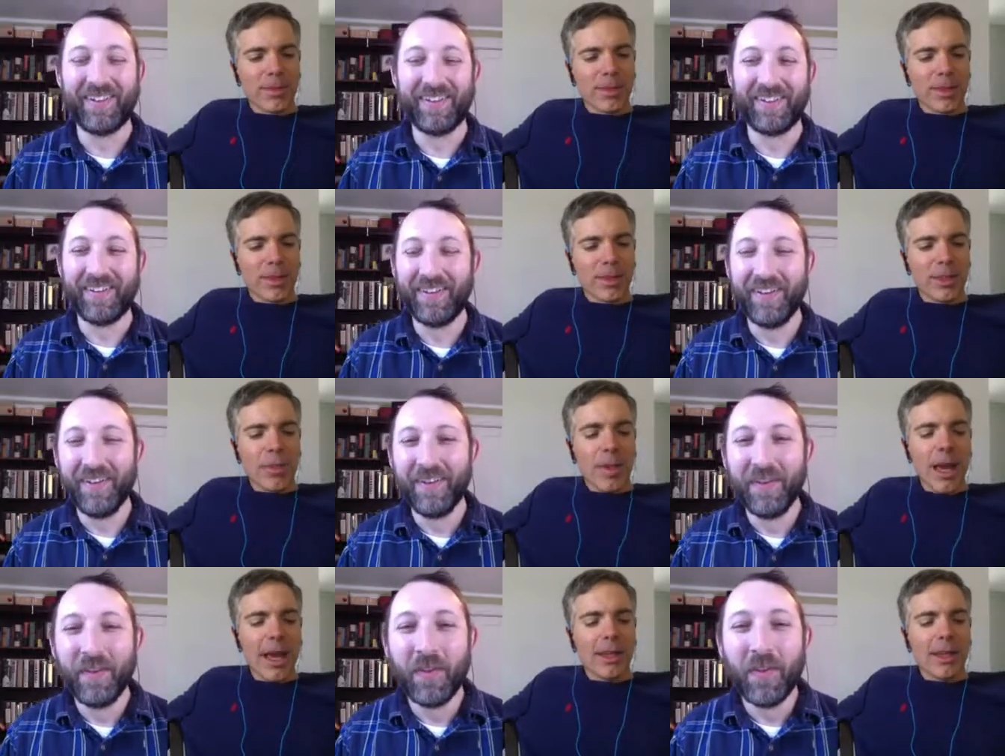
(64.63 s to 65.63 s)
Speaker 1: you
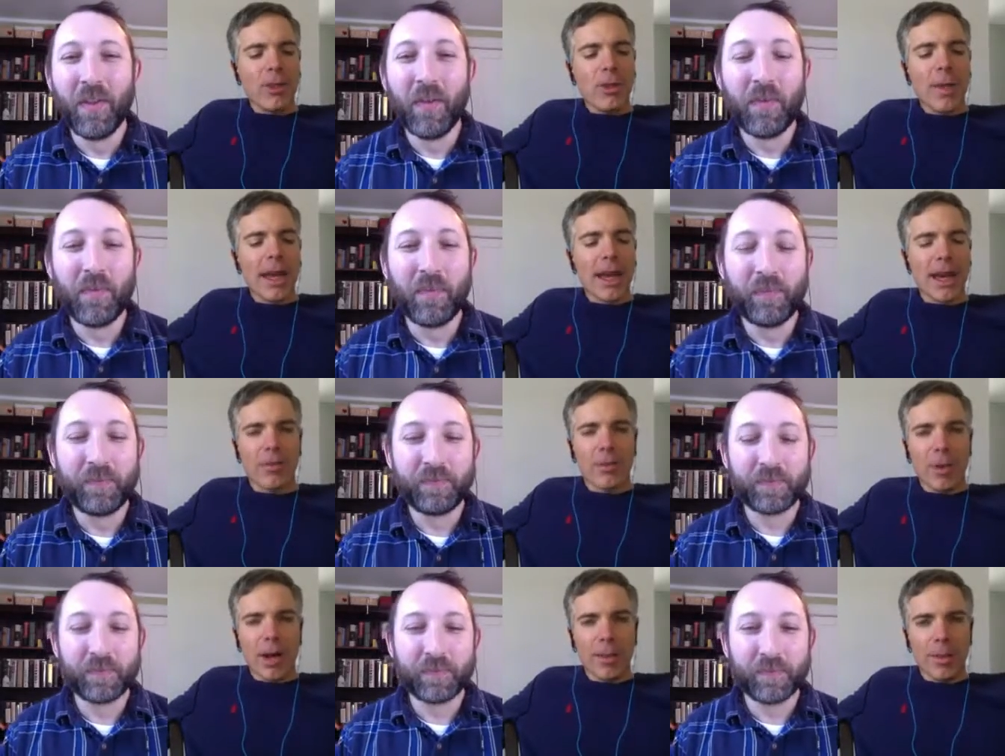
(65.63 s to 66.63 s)
may you may have
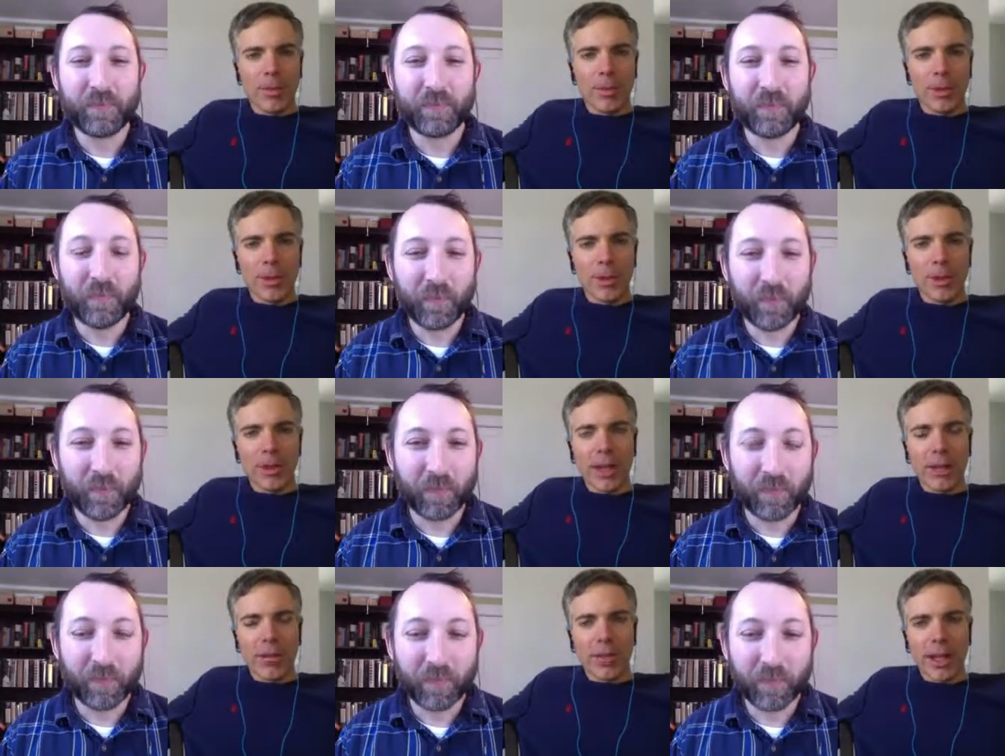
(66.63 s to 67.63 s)
problems though on your
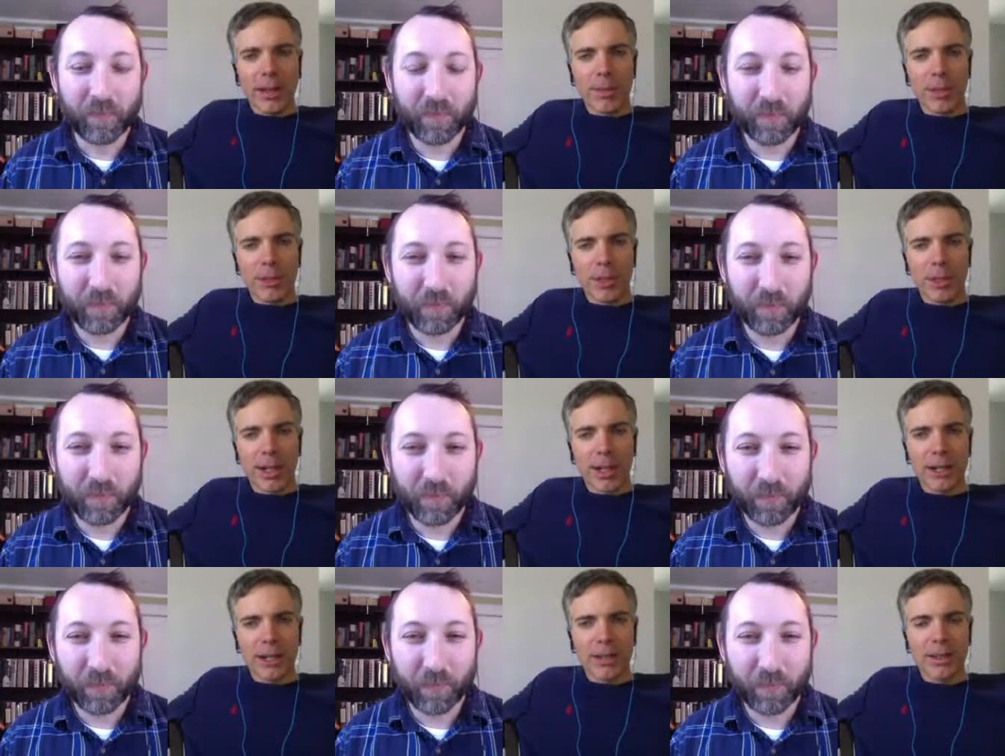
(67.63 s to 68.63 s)
left flank, Bill
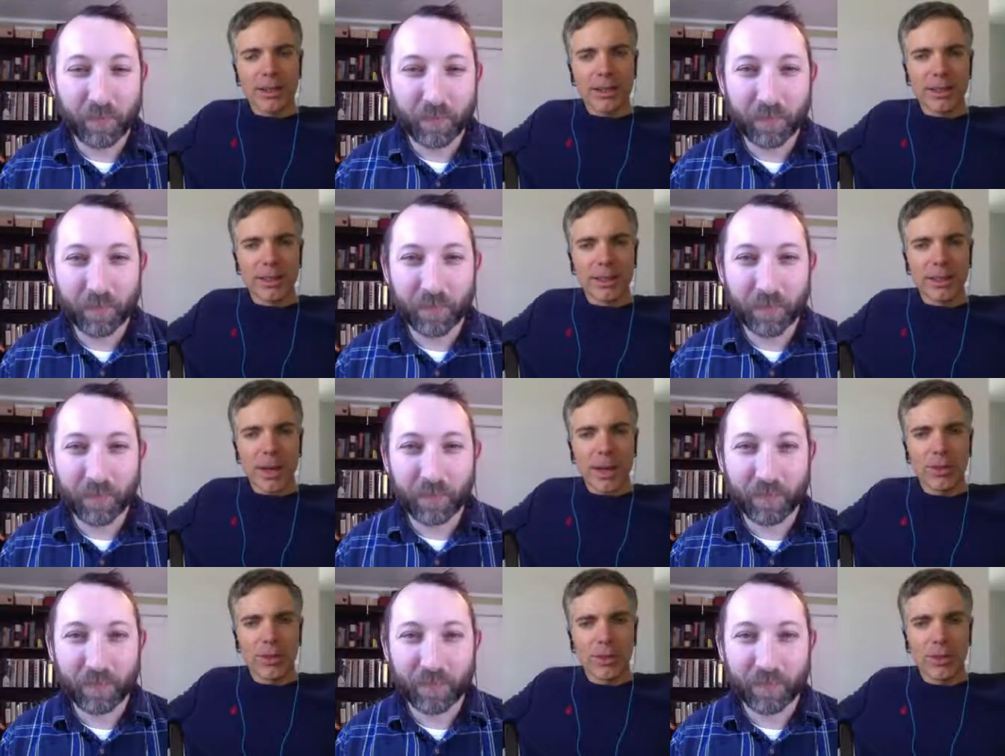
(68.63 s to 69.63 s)
Scher. It's
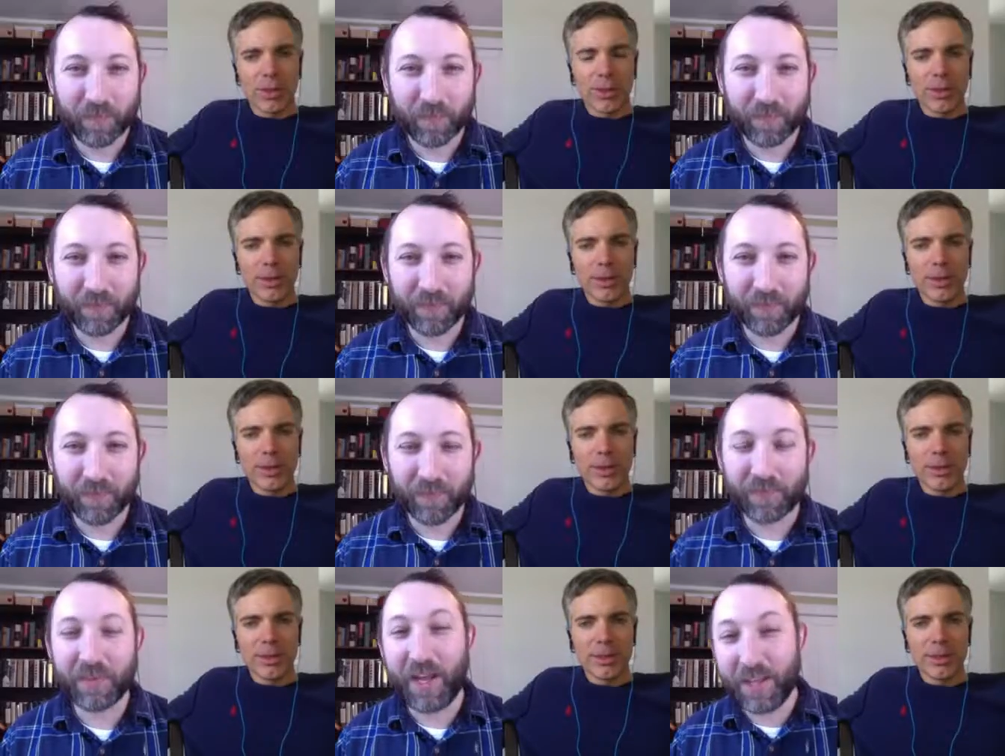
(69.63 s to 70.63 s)
possible.
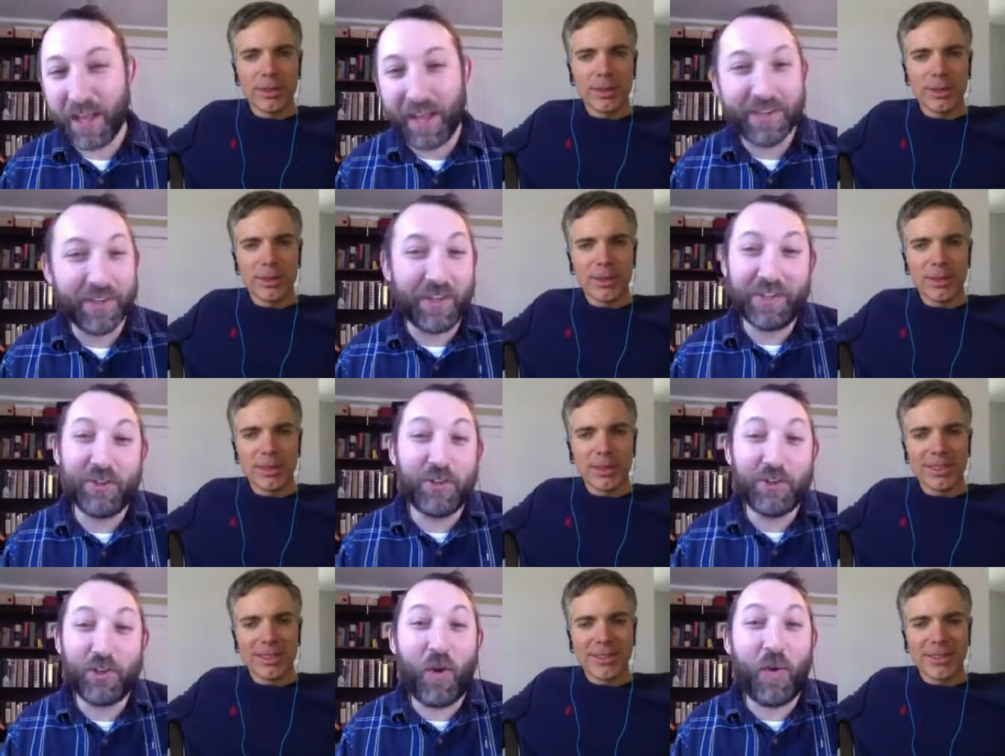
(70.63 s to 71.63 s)
Speaker 2: Uh, uh, there's
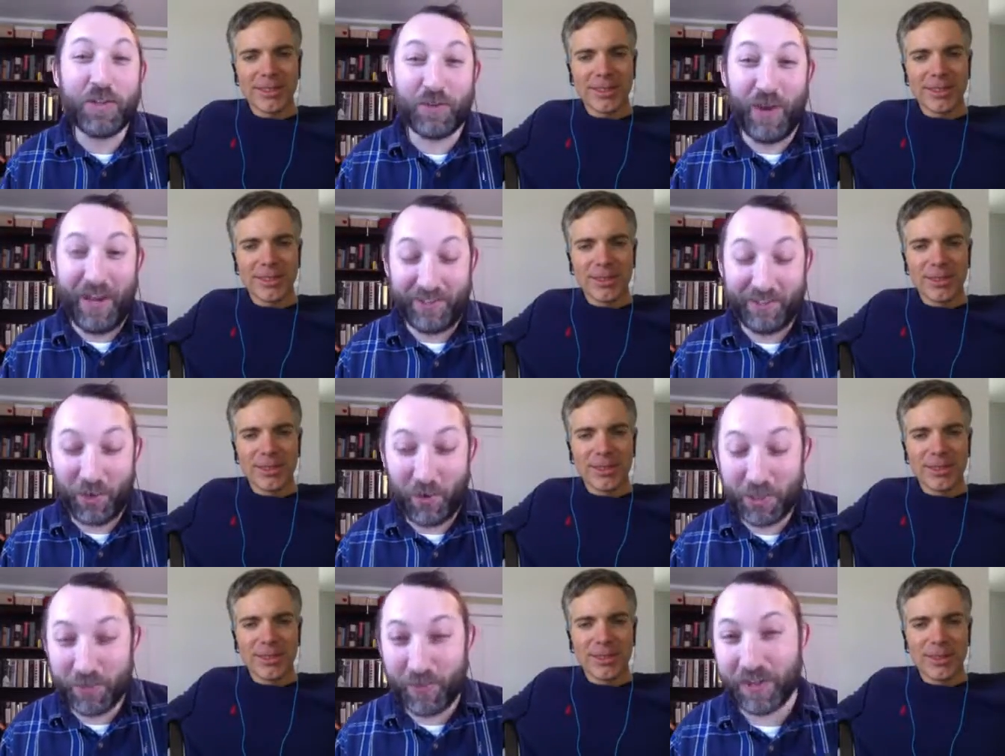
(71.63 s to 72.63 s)
always a risk. There's
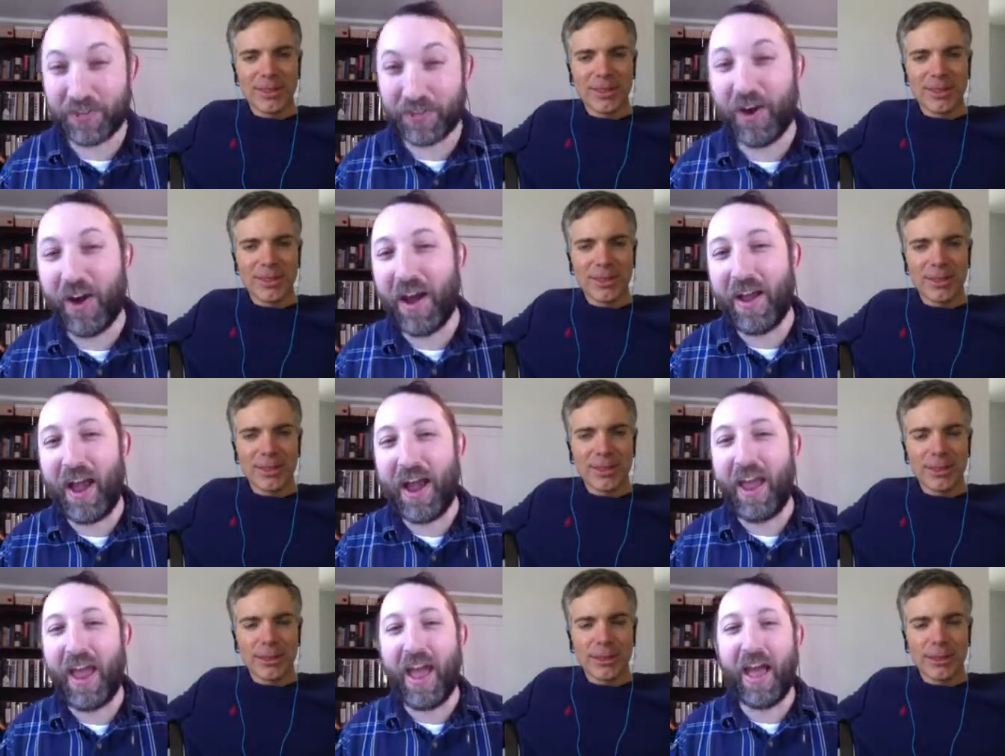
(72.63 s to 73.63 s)
always a risk. You know, I, I
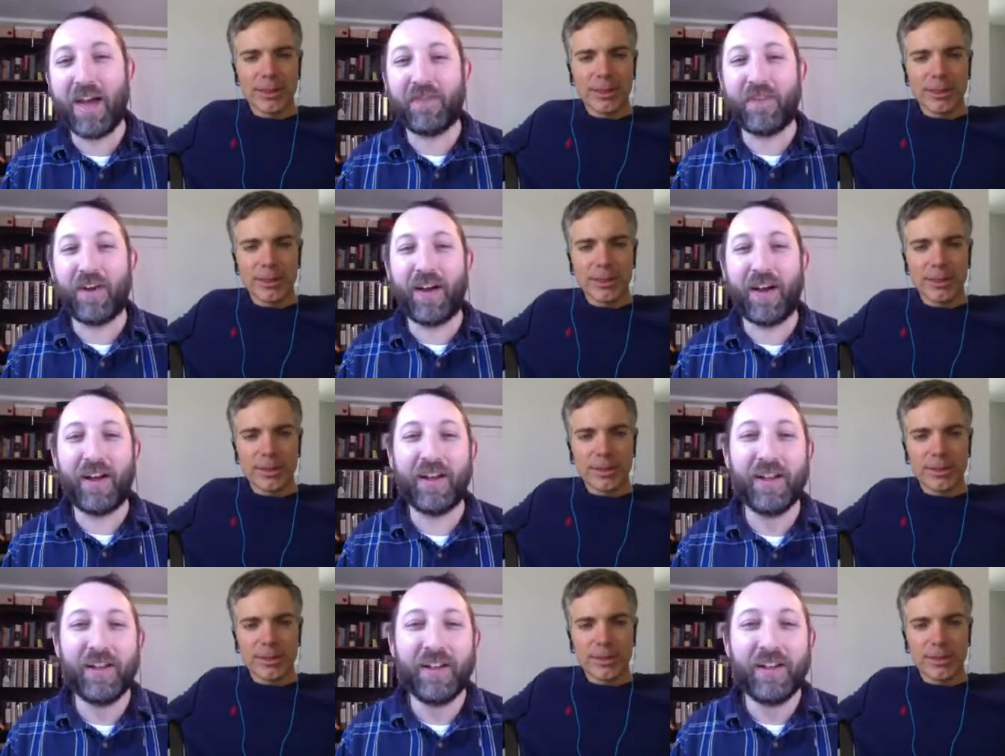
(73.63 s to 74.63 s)
have uh,
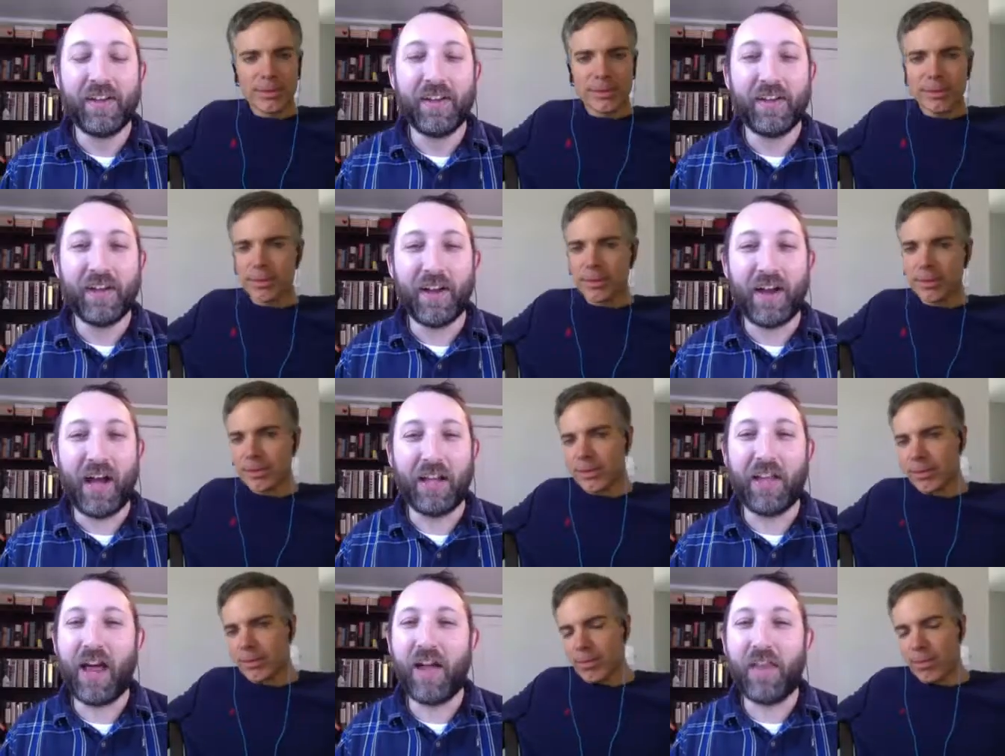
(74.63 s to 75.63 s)
a
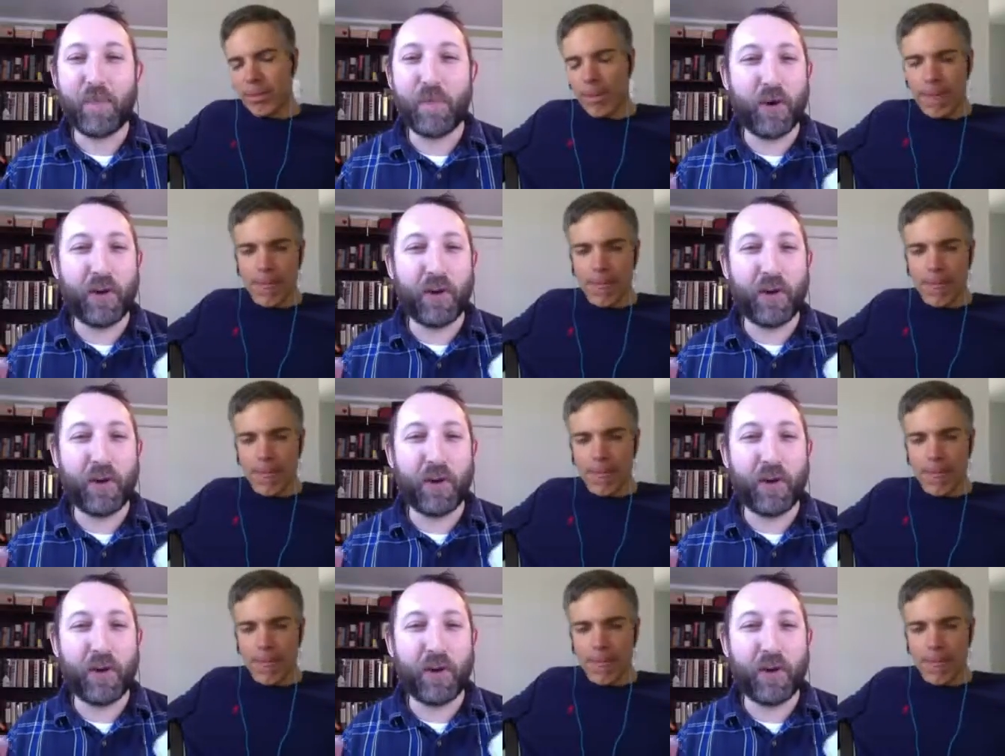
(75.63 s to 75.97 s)
lot of the Bernie